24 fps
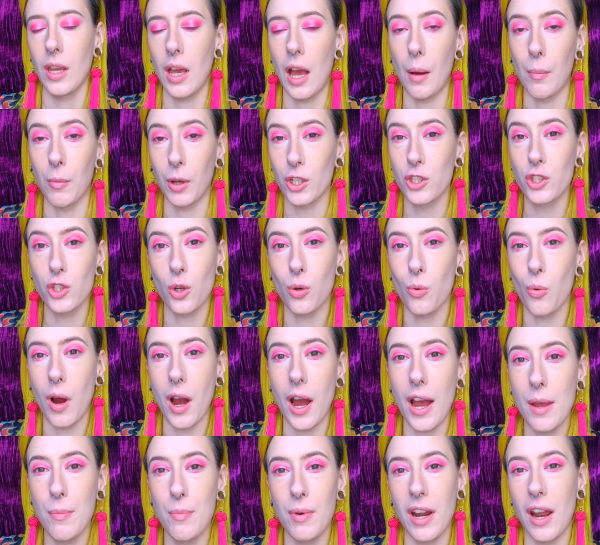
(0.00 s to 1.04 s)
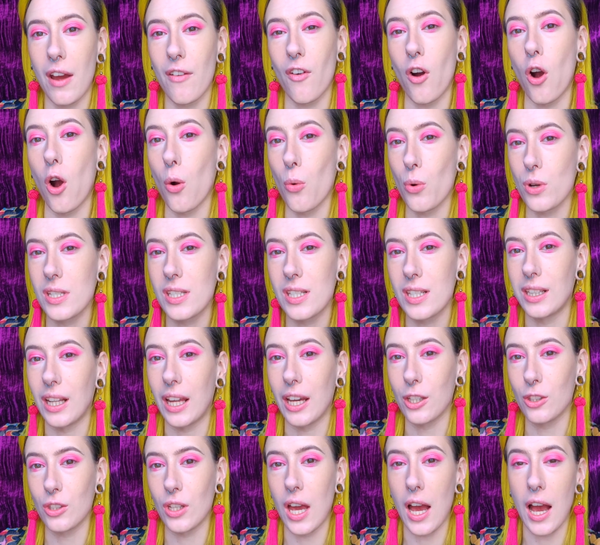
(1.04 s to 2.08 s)
I'm not sure why, but I've always
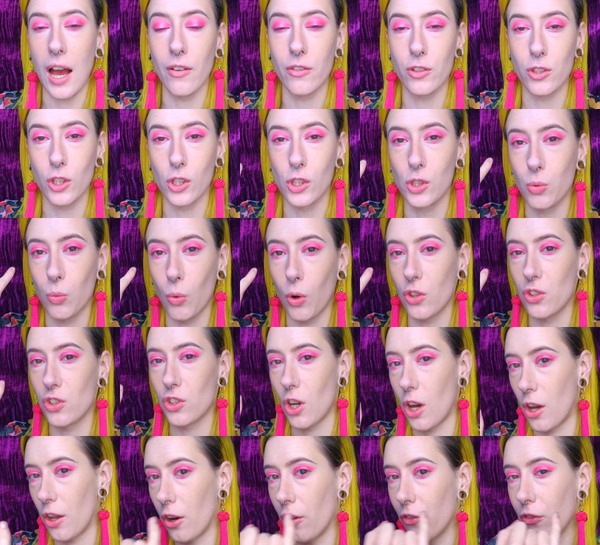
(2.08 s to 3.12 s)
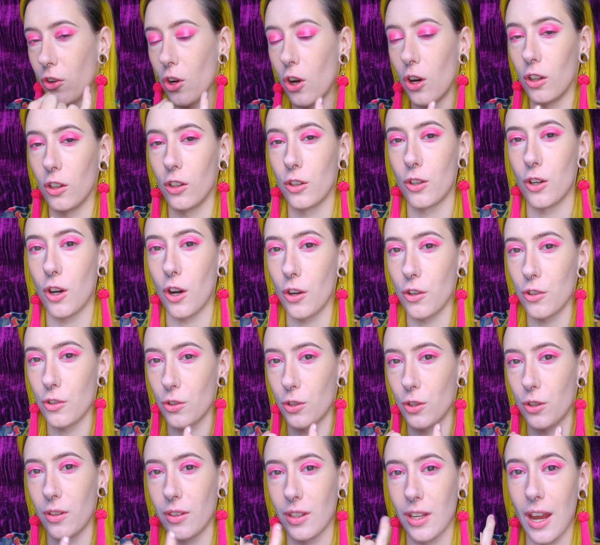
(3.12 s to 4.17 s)
liked to have just one dot of color
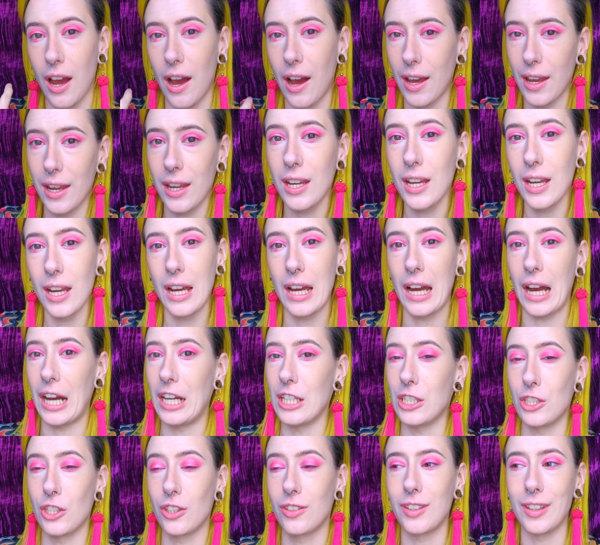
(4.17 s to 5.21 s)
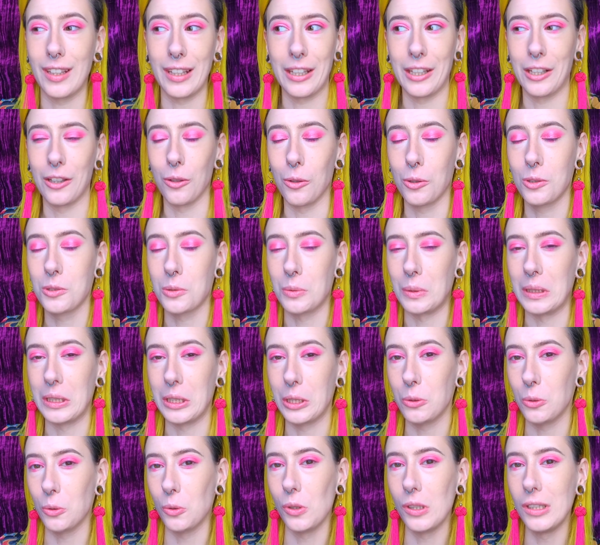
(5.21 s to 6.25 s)
under the eye. I just think it looks really
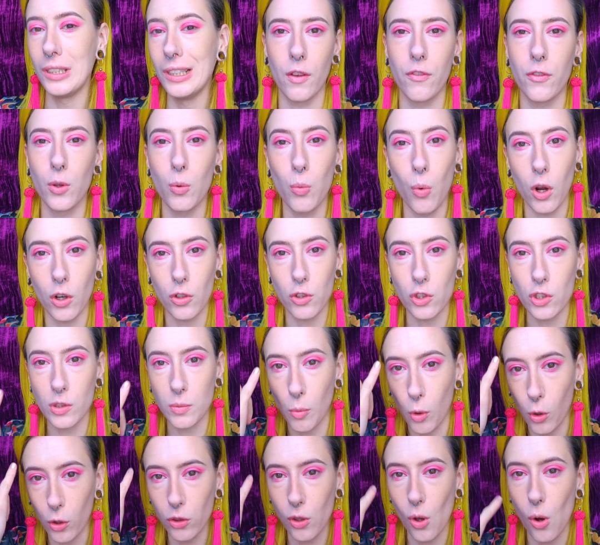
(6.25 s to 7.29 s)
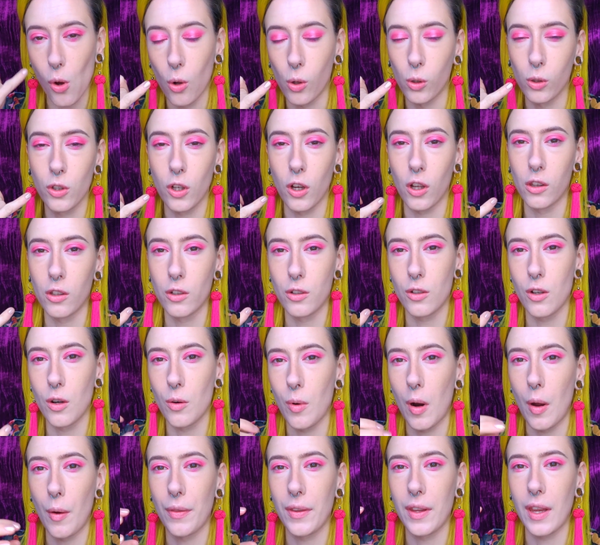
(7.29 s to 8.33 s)
cool. If you want to smoke the whole color
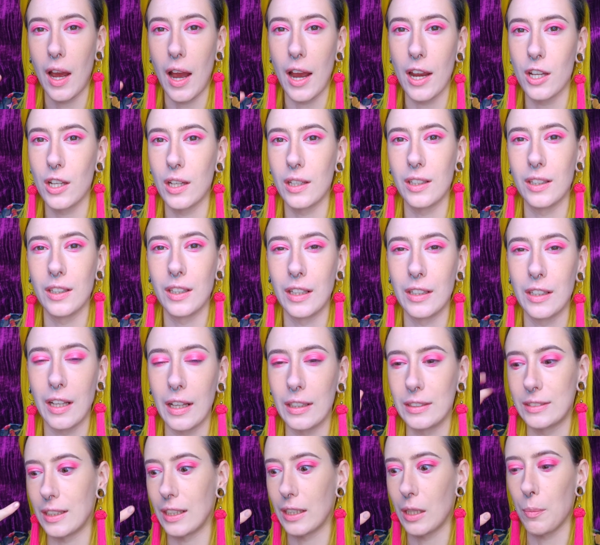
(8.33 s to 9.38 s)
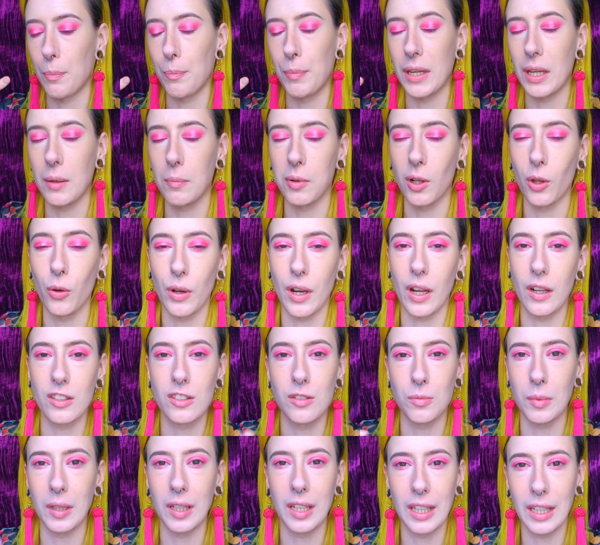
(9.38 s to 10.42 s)
around the eye and as like a big blown out
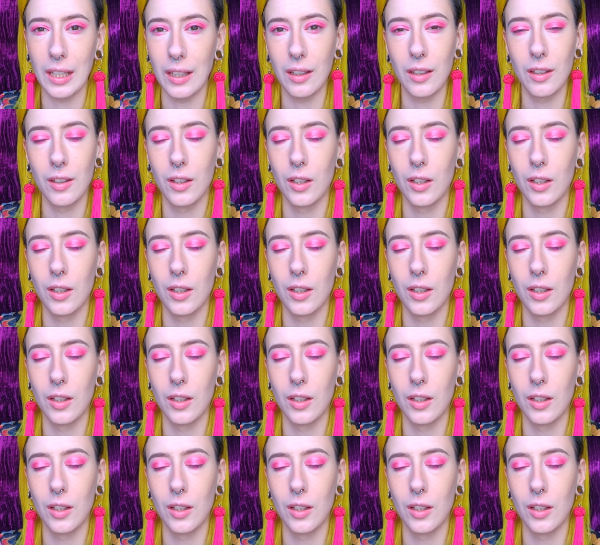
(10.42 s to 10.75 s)
smoky.